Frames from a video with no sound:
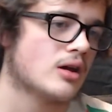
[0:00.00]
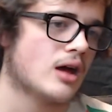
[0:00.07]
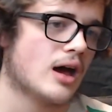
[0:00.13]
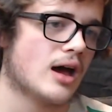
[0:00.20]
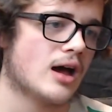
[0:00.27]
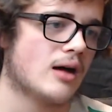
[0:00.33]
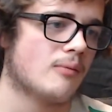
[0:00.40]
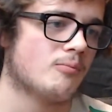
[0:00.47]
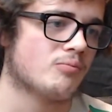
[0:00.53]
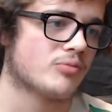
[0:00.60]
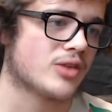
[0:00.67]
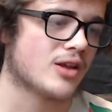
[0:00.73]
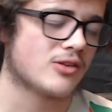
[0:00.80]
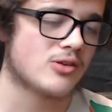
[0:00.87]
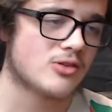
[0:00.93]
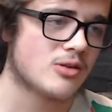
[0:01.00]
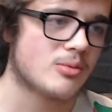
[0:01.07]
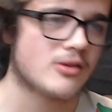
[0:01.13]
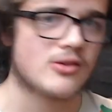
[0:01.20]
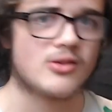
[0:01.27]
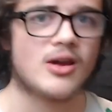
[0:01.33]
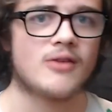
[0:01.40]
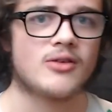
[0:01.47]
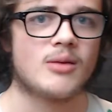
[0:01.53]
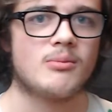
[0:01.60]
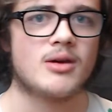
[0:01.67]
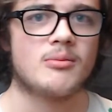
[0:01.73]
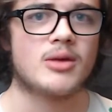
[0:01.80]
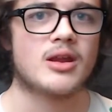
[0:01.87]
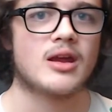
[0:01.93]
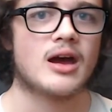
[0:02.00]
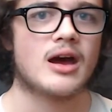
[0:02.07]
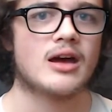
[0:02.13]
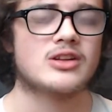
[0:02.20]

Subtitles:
Because YouTube is a tough commitment.